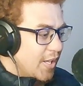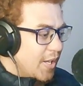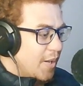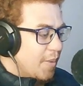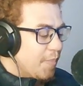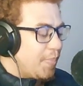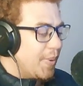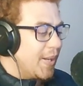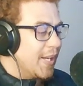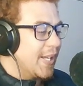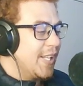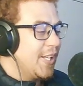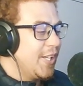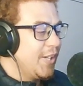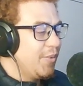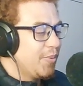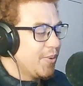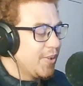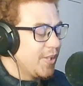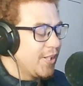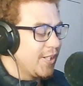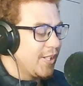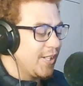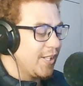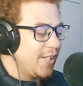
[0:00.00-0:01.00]
But he
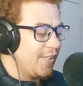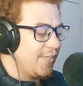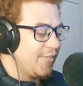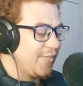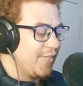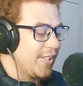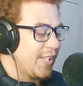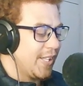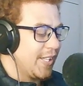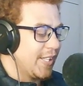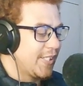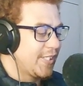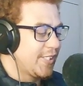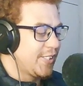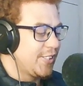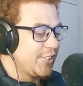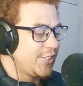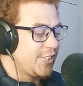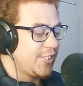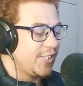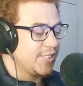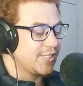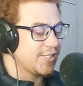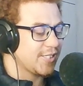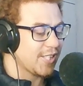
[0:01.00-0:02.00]
wouldn't have, like,
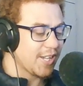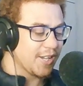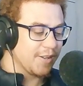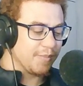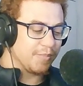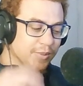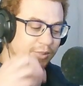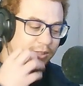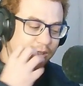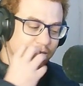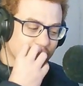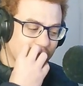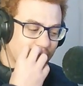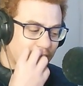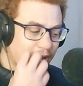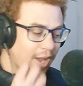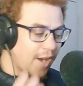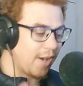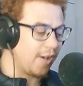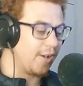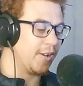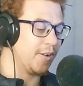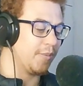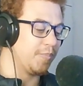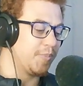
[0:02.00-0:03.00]
she's able to
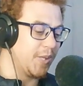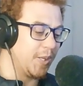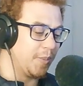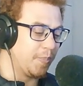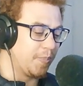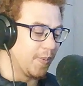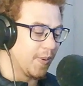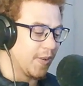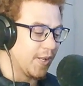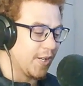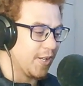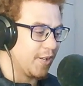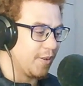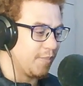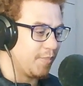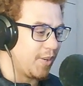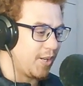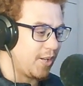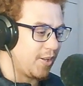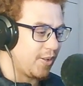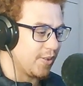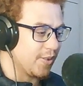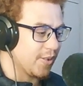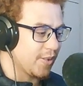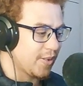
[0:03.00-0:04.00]
carry people in her
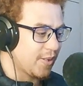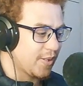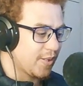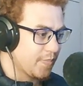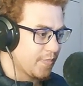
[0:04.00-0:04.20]
mouth.